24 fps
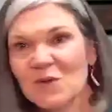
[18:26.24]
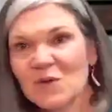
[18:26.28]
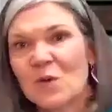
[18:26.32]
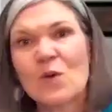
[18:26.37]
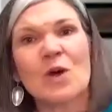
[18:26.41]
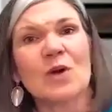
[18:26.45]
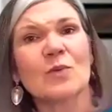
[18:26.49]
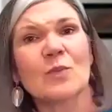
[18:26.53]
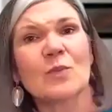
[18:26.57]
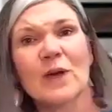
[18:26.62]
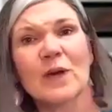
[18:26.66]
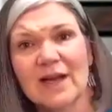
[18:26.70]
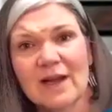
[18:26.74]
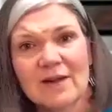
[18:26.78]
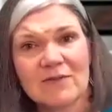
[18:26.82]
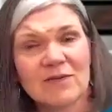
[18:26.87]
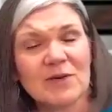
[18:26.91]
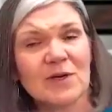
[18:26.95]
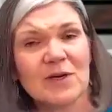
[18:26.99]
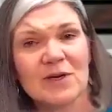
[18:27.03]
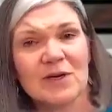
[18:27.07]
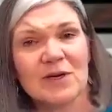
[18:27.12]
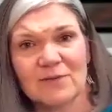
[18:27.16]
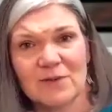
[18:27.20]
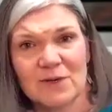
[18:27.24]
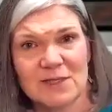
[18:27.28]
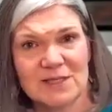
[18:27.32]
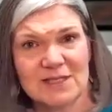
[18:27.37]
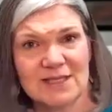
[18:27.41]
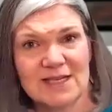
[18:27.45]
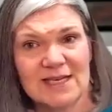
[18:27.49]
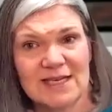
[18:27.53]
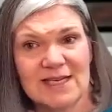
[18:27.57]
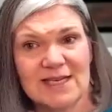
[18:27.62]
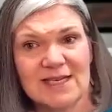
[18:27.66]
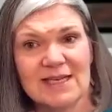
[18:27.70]
or whatever
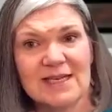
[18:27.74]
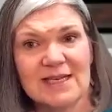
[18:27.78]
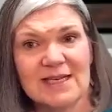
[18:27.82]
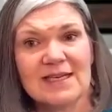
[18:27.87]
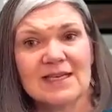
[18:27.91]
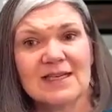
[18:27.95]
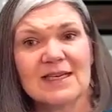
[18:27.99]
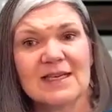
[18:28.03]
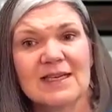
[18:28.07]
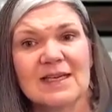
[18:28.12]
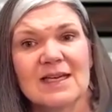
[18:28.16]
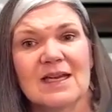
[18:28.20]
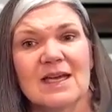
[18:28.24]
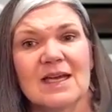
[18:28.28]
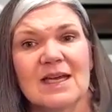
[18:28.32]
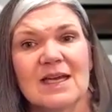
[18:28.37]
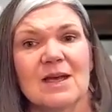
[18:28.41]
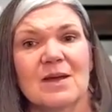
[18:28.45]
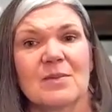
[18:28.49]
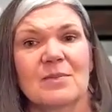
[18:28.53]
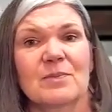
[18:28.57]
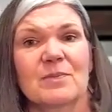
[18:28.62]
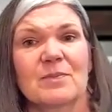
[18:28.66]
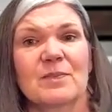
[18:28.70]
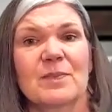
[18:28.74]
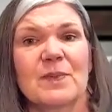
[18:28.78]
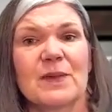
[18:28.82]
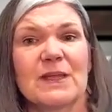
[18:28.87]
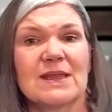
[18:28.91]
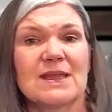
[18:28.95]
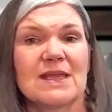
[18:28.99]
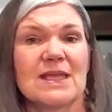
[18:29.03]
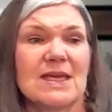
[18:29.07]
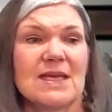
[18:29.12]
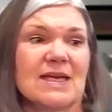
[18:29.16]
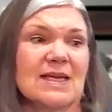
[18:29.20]
adversity.
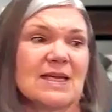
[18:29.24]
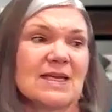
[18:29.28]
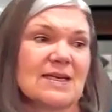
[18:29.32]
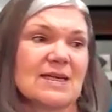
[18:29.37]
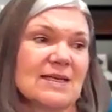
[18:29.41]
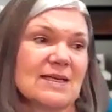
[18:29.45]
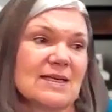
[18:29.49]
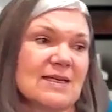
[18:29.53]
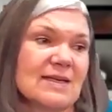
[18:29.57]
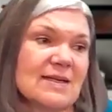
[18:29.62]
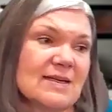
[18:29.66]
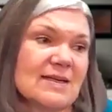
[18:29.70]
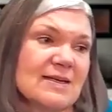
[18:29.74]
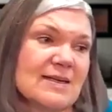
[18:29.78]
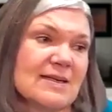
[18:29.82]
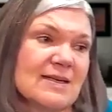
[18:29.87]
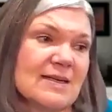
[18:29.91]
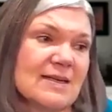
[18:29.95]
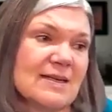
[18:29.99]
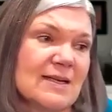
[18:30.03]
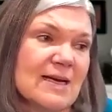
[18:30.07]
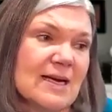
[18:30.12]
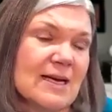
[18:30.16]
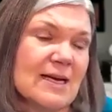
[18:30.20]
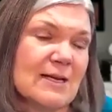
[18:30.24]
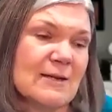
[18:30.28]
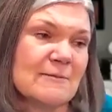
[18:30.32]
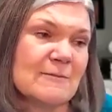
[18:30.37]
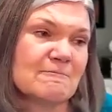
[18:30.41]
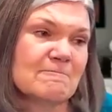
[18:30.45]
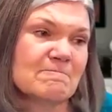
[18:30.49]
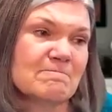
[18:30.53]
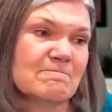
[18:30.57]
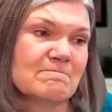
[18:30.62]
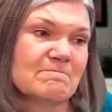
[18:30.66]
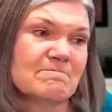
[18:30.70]
But then
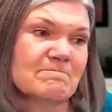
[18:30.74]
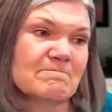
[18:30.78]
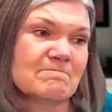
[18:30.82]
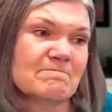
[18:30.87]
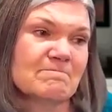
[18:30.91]
um,